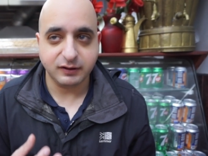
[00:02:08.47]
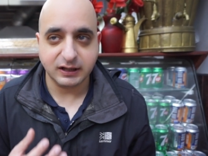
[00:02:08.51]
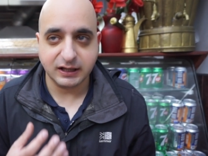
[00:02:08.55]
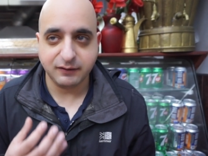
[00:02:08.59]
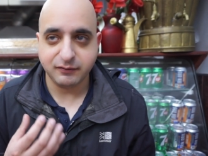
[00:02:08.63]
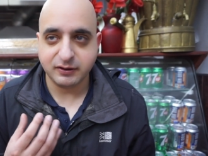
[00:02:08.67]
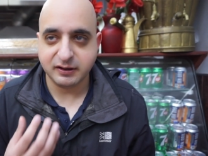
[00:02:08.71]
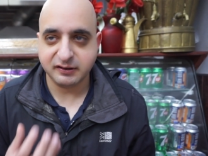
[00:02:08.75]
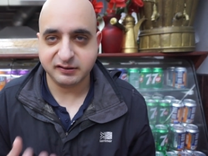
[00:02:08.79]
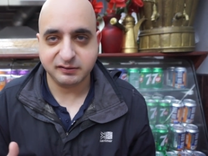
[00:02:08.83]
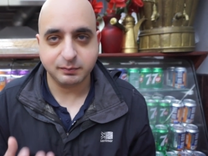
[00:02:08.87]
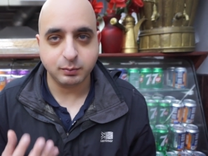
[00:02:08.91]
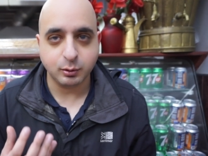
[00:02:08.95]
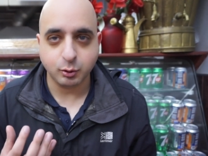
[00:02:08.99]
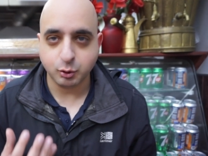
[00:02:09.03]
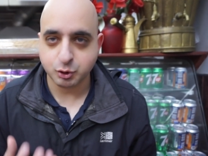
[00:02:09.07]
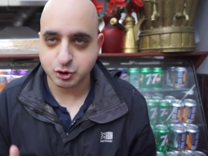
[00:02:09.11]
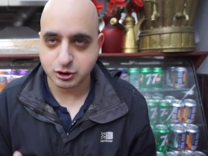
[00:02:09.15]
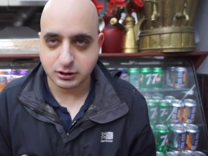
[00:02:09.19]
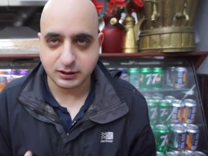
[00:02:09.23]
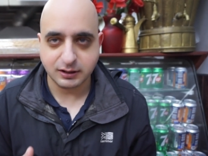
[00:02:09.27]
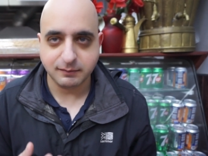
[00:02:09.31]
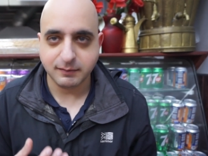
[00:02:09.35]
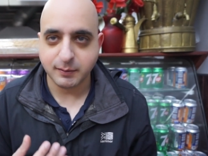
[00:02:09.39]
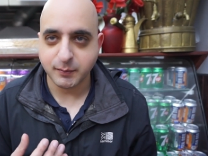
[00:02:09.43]
flavour
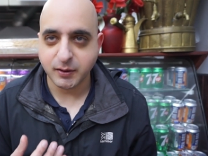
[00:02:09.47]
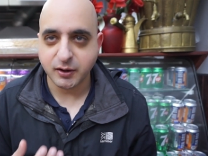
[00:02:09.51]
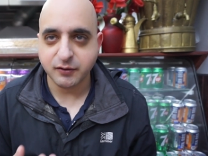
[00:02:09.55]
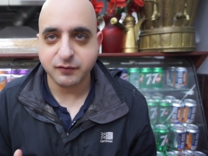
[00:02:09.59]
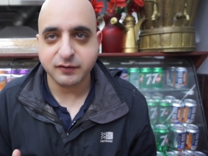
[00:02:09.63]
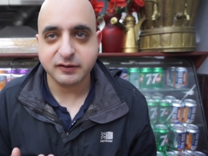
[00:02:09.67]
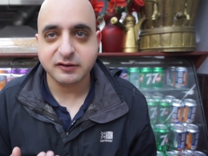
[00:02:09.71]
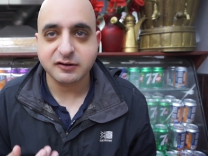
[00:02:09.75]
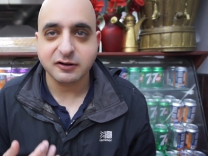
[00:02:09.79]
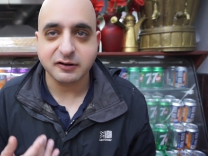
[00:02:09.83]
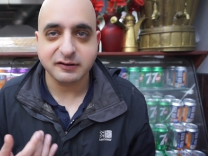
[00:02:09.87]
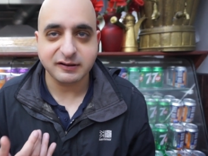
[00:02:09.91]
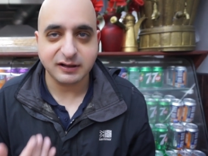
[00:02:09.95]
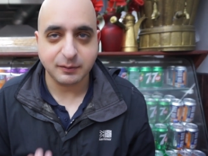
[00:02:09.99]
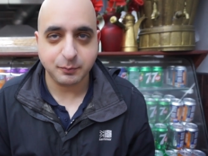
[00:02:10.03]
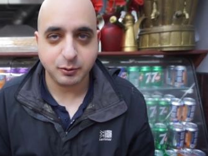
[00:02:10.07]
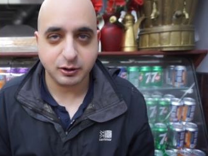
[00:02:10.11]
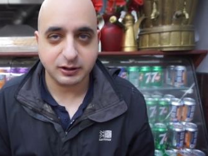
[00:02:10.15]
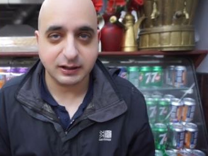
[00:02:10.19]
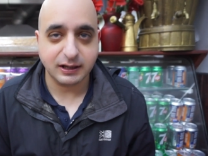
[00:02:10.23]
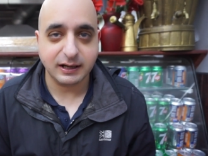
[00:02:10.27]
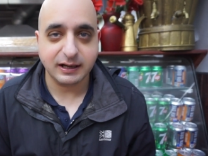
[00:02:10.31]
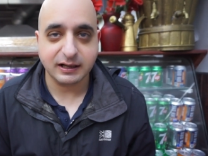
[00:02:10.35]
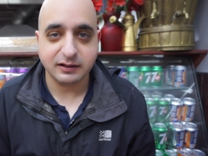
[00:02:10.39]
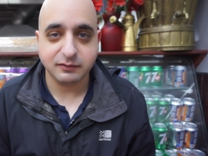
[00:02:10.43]
explosion in my mouth as soon as I
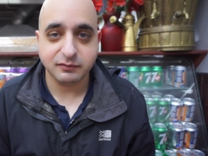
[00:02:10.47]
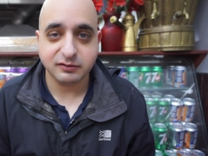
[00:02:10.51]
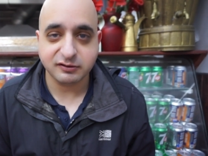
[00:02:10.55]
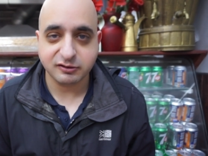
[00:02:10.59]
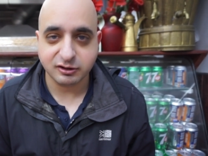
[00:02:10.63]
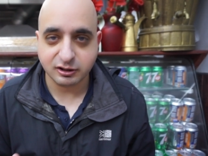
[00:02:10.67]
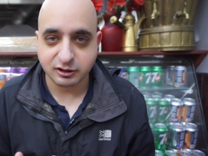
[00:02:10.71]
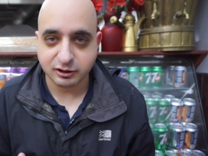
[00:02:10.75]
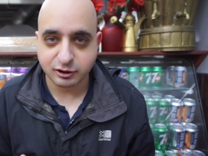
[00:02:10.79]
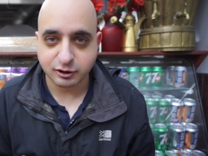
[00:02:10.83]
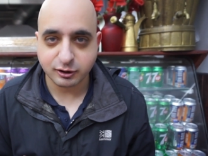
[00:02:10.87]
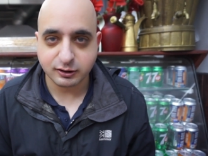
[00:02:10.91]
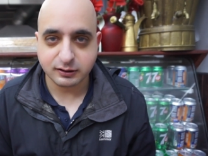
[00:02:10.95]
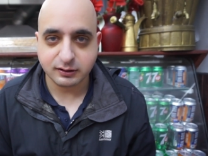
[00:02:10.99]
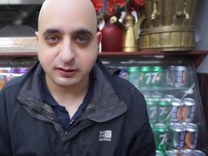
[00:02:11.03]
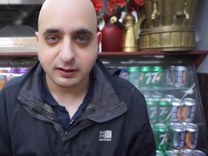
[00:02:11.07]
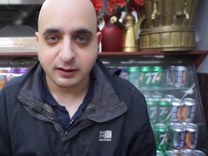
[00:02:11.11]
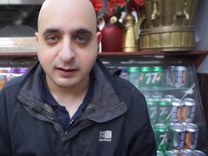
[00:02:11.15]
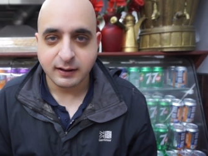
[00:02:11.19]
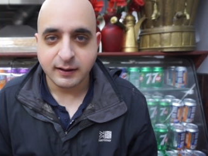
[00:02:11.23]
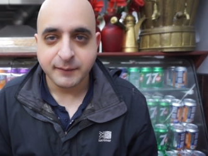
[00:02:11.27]
put that in was really good.